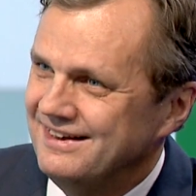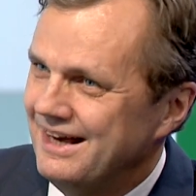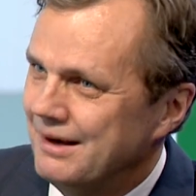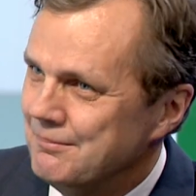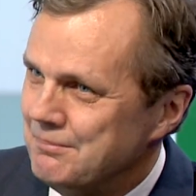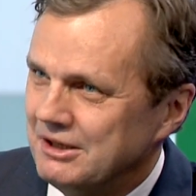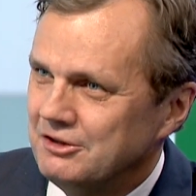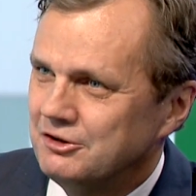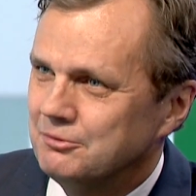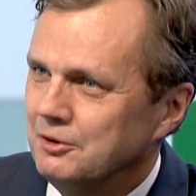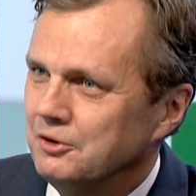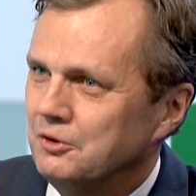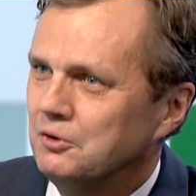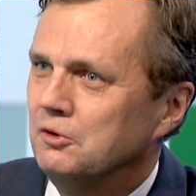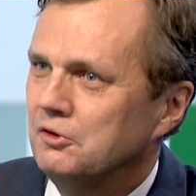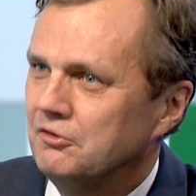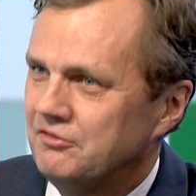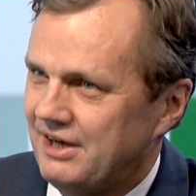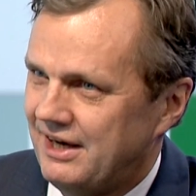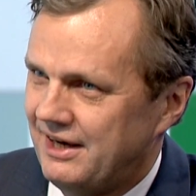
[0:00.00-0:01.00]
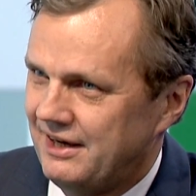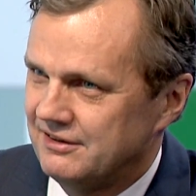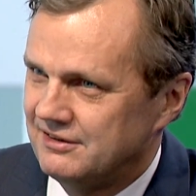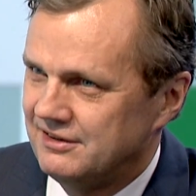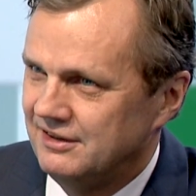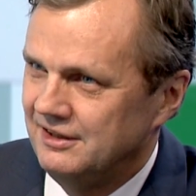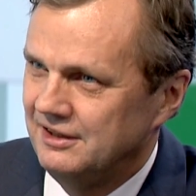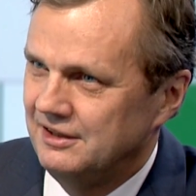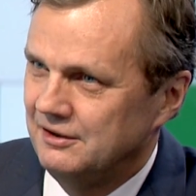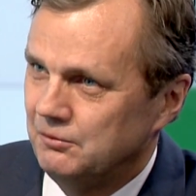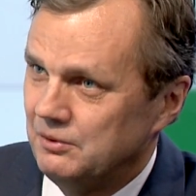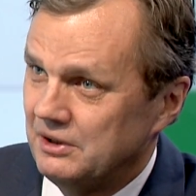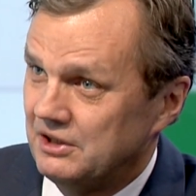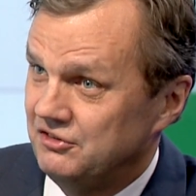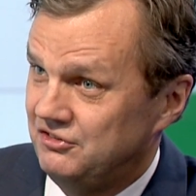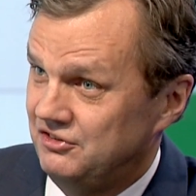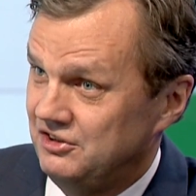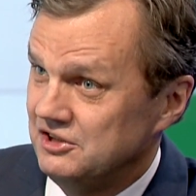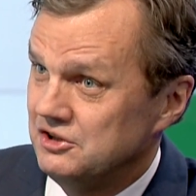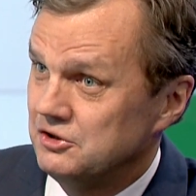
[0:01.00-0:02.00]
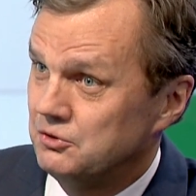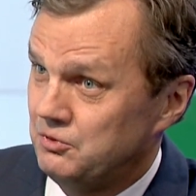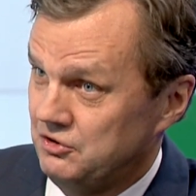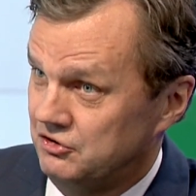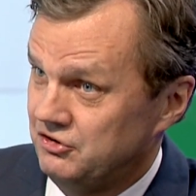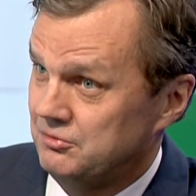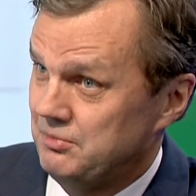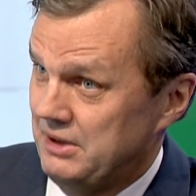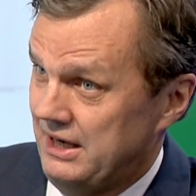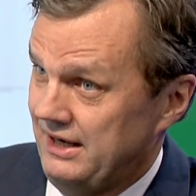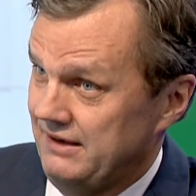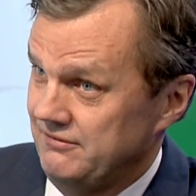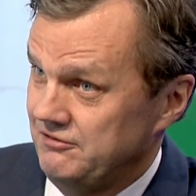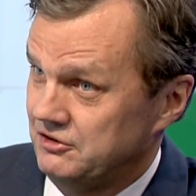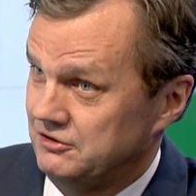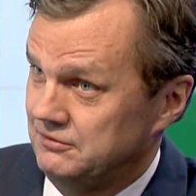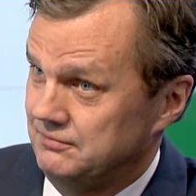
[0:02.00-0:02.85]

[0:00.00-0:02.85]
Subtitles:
And based upon all of that, we can see your risk behavior.